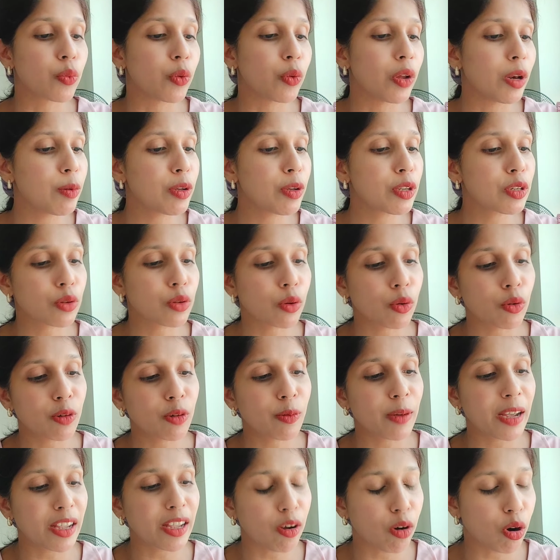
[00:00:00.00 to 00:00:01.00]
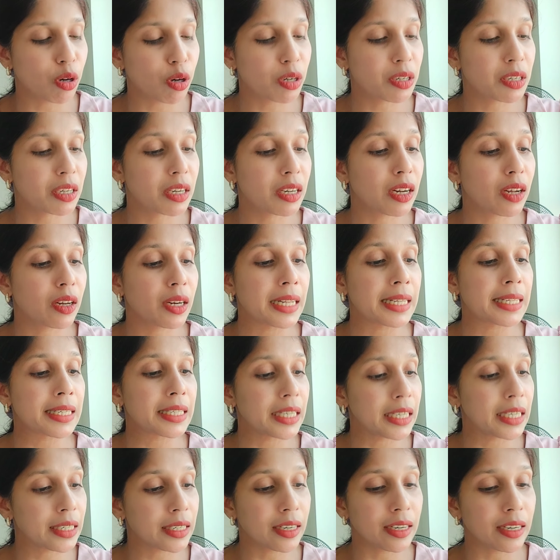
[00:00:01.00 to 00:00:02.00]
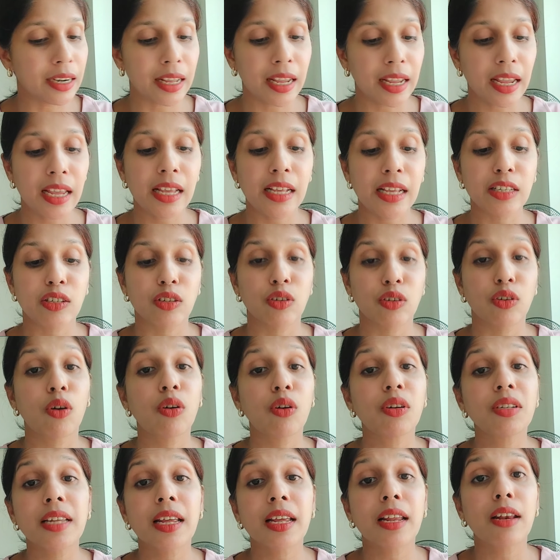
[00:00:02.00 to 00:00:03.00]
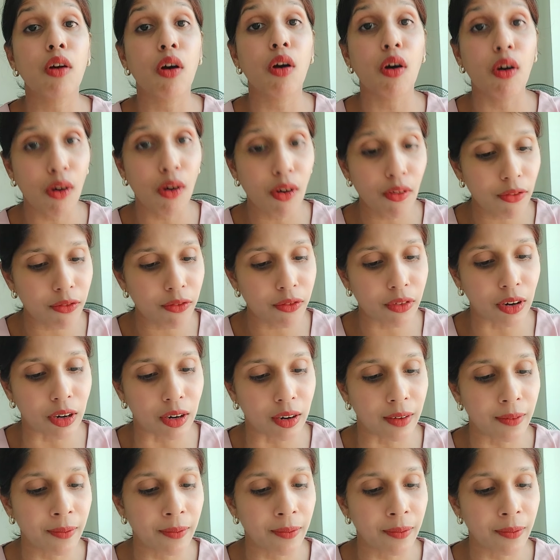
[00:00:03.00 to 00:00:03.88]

will be sold by auction on a certain day is not an offer